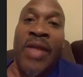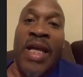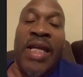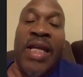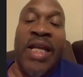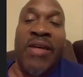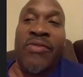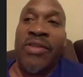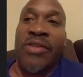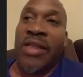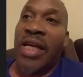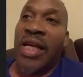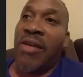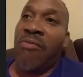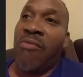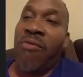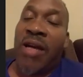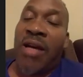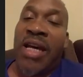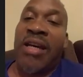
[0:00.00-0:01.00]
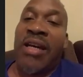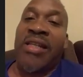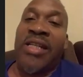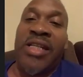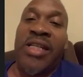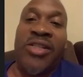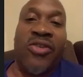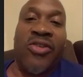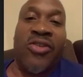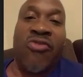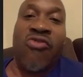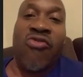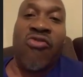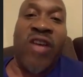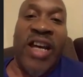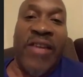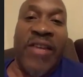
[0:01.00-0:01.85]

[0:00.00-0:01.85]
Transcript: And I was like, wow, that's cool.